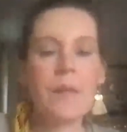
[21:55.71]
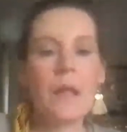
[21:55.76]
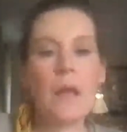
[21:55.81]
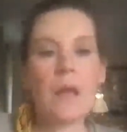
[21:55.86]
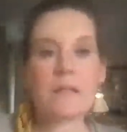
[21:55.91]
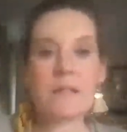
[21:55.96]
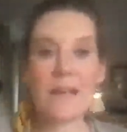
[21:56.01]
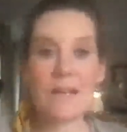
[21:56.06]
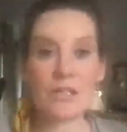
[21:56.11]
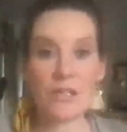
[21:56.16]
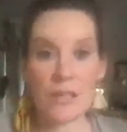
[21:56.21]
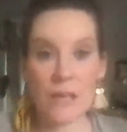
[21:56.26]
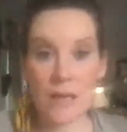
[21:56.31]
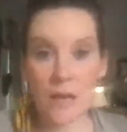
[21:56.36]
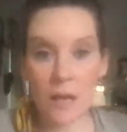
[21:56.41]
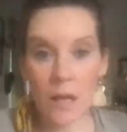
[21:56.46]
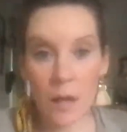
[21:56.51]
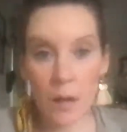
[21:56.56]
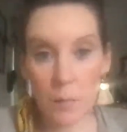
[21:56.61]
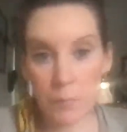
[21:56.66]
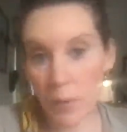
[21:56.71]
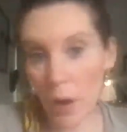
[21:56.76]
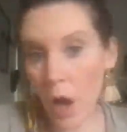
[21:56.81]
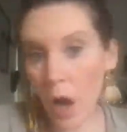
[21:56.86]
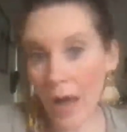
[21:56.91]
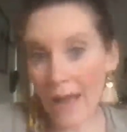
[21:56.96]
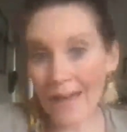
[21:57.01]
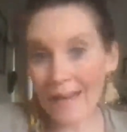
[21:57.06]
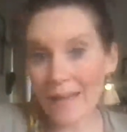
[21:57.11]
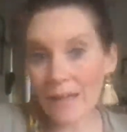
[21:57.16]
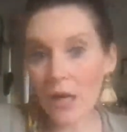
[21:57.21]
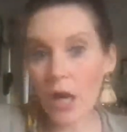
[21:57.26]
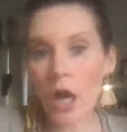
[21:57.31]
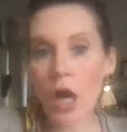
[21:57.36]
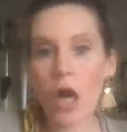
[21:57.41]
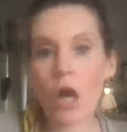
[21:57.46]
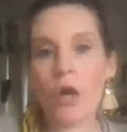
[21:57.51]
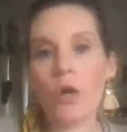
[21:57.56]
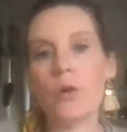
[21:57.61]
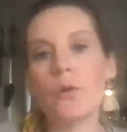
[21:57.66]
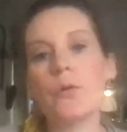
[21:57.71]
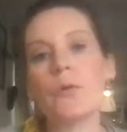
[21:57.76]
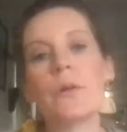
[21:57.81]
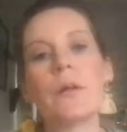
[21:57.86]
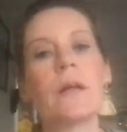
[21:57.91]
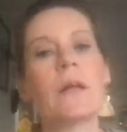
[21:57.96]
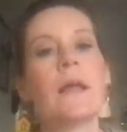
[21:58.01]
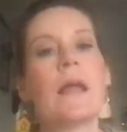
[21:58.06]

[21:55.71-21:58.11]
It's actually a pine cone,